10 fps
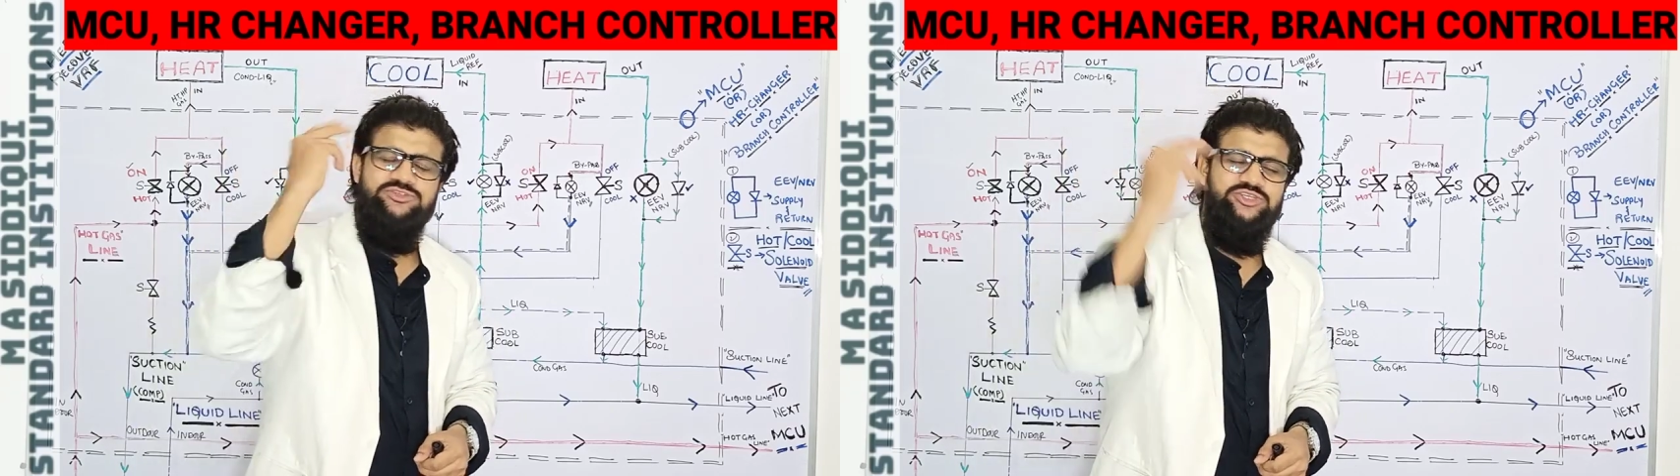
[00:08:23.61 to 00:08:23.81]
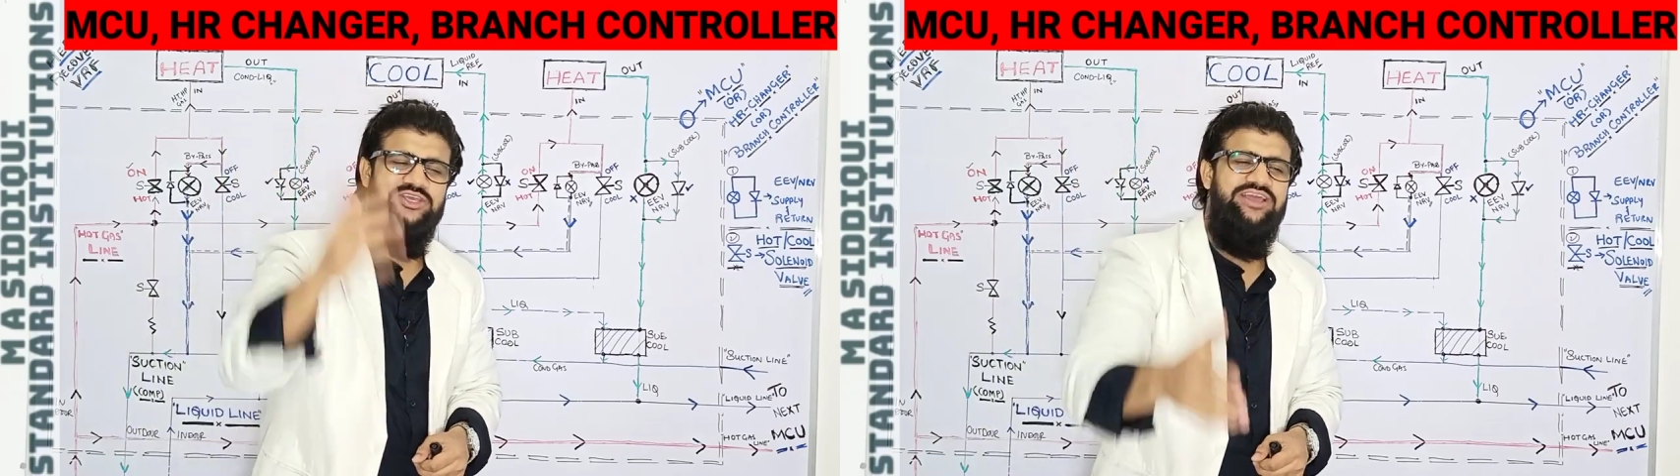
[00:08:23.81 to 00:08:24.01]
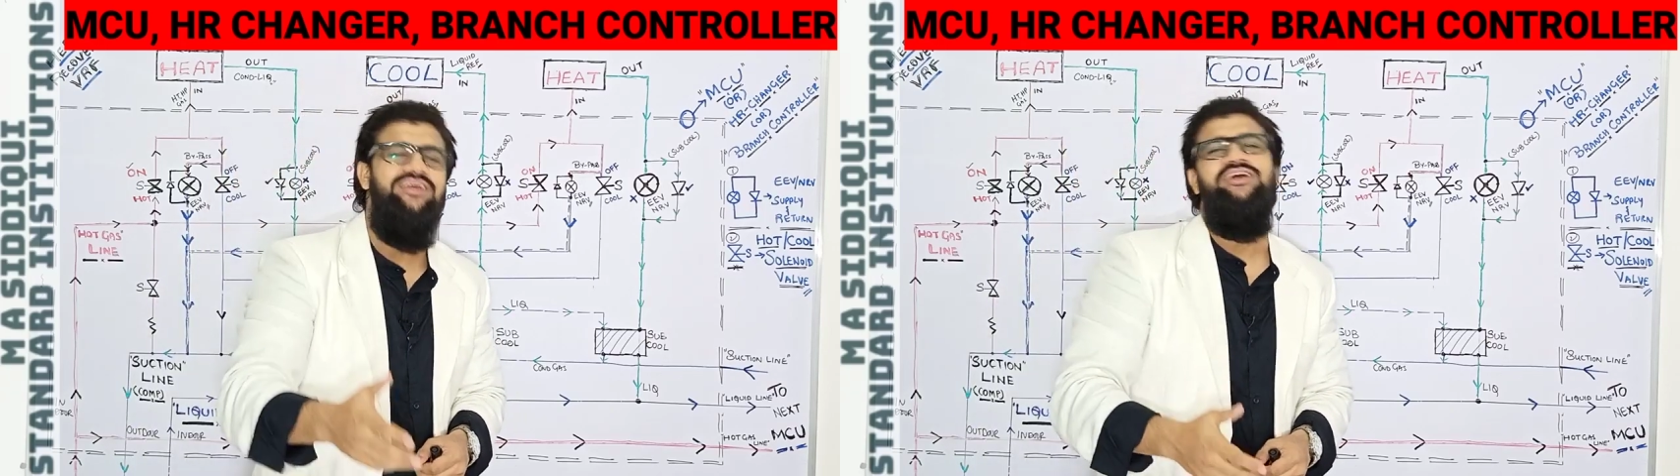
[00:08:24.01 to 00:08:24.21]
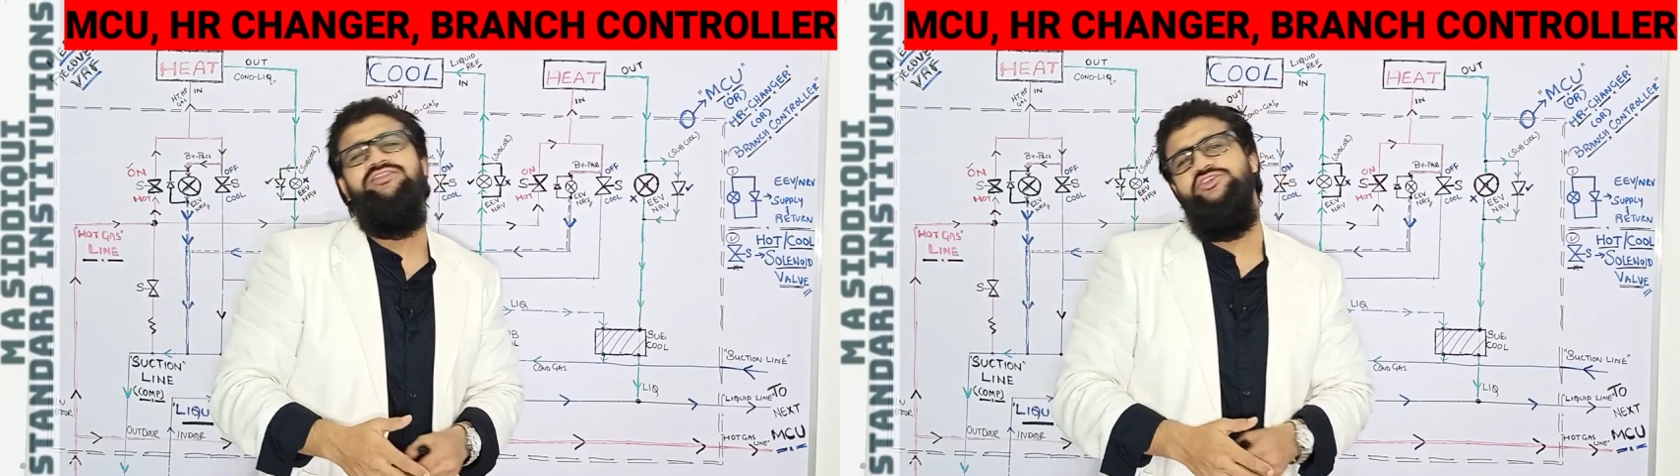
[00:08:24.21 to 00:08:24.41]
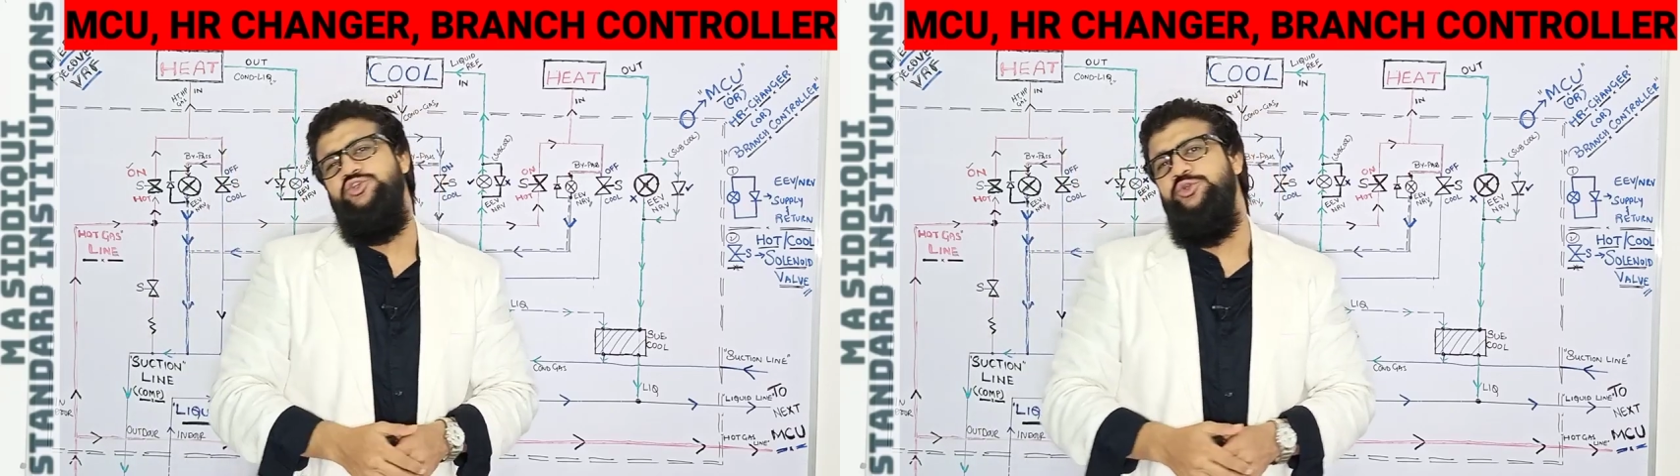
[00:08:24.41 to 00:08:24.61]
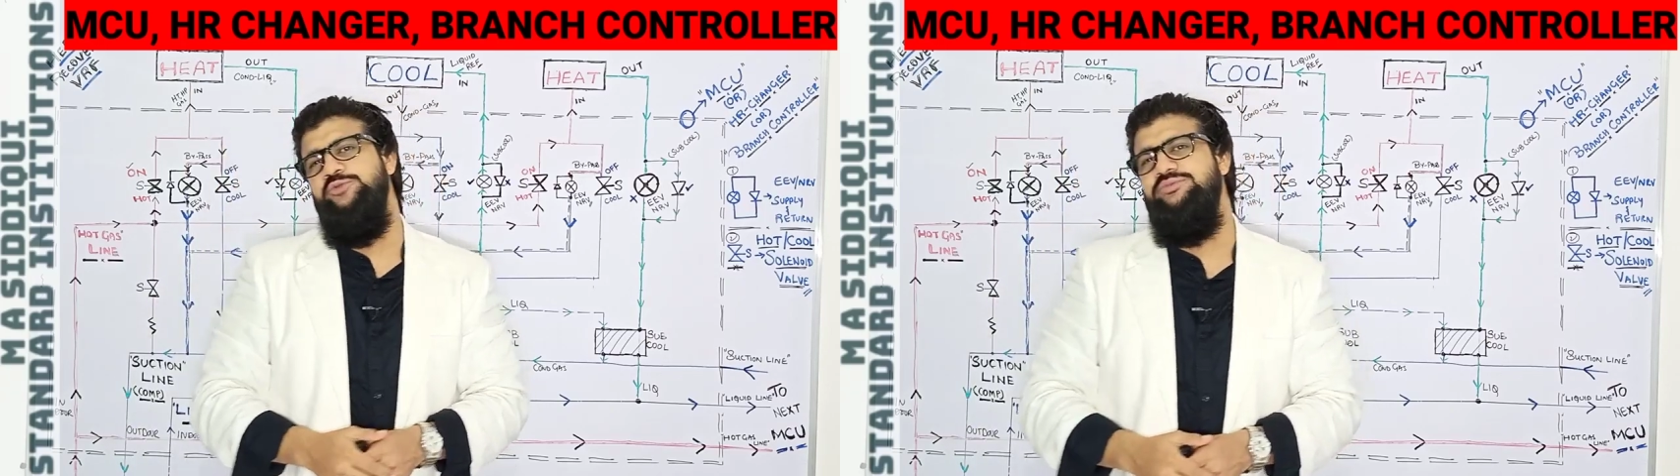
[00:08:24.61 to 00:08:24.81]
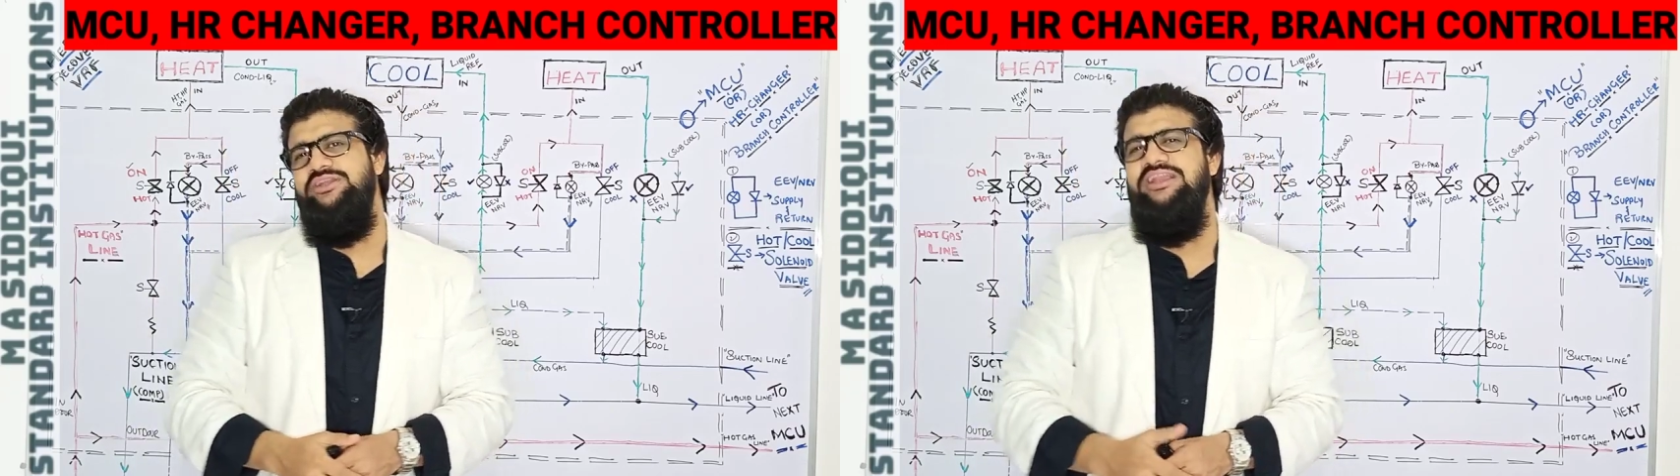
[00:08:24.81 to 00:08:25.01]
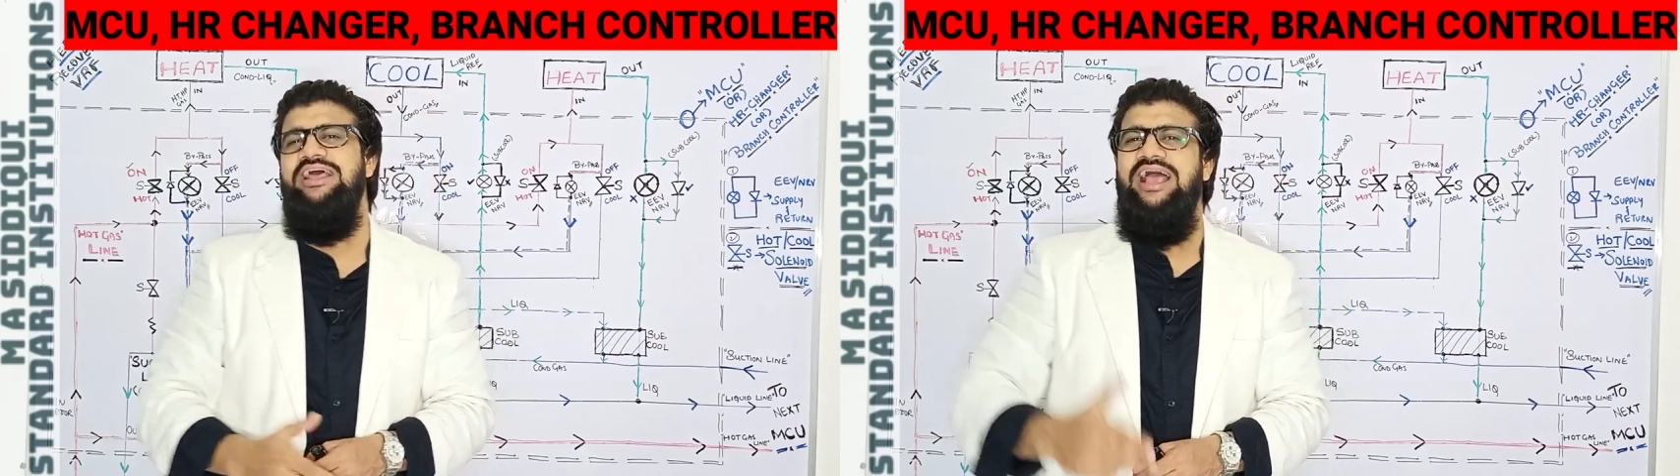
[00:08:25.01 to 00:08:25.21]
share this YouTube
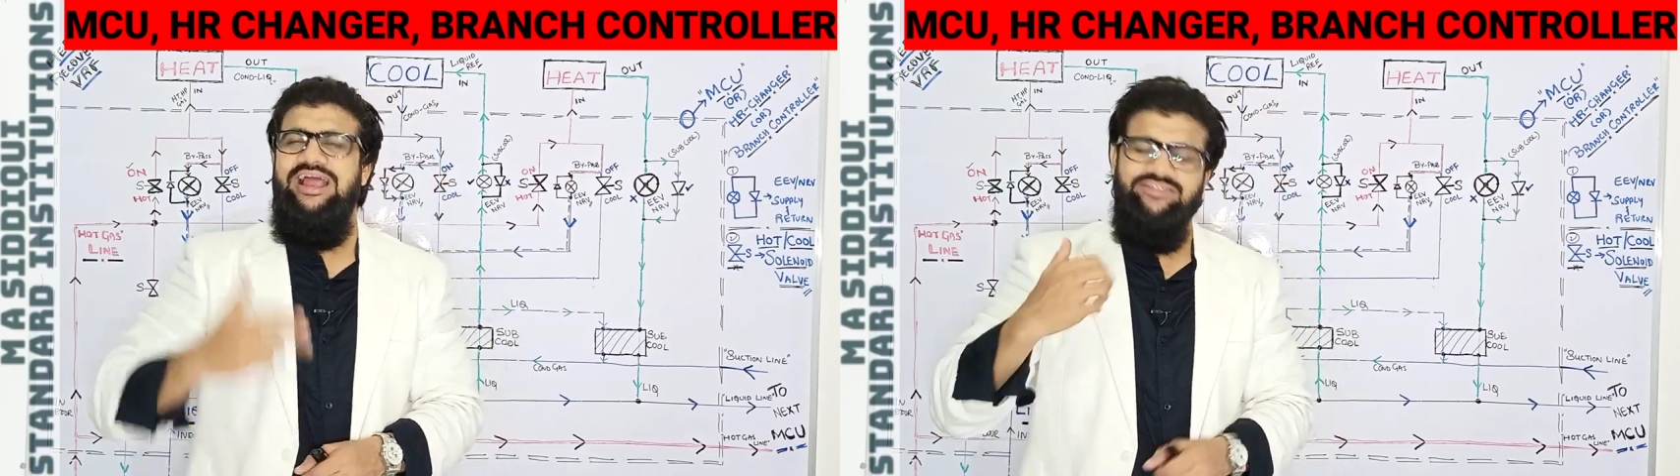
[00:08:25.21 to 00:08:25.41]
channel